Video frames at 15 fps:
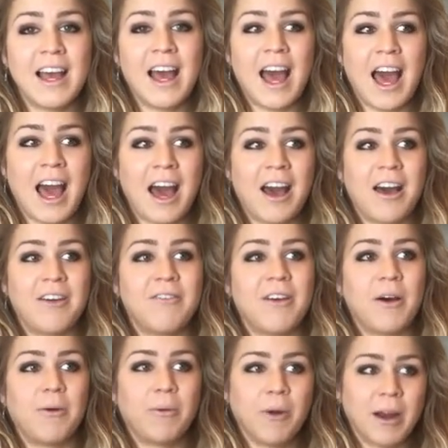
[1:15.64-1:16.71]
have
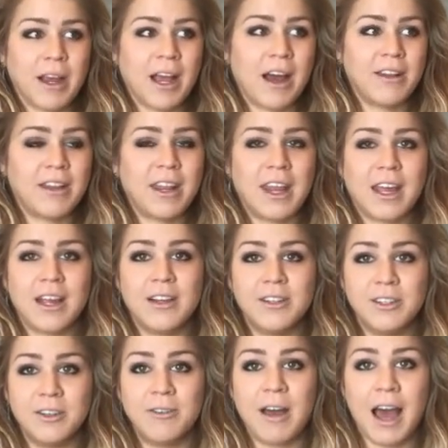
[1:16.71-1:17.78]
a workout that they can
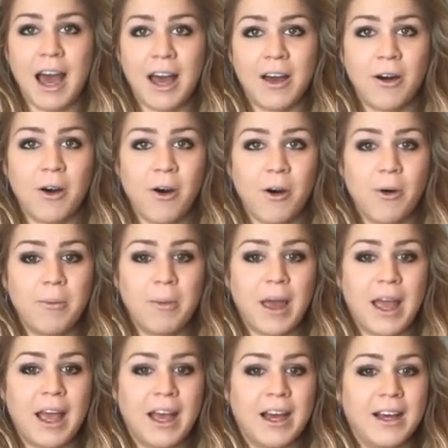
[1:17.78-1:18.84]
do at home
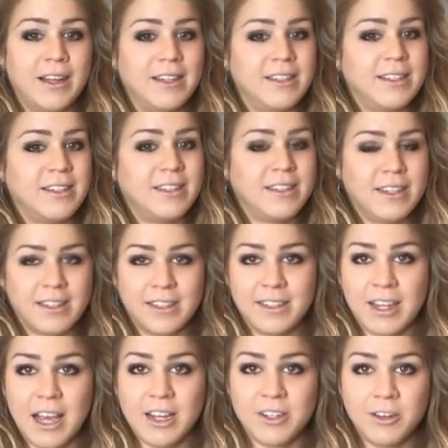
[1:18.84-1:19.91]
and doesn't
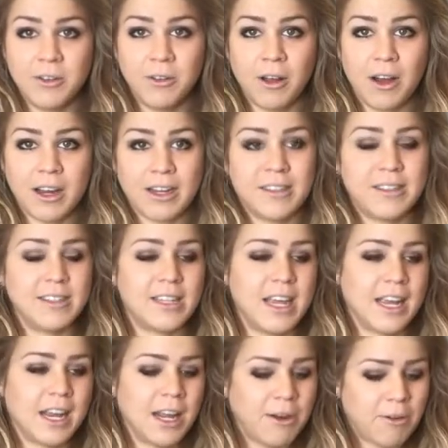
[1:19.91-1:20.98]
take too long, it doesn't
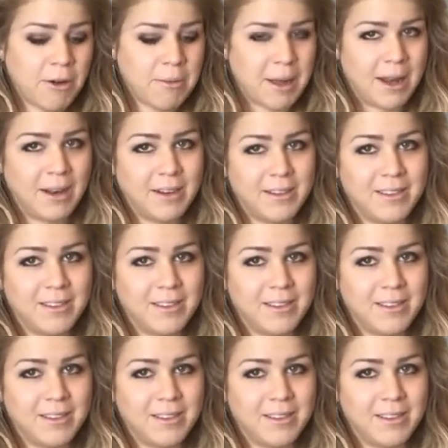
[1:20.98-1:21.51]
take any equipment?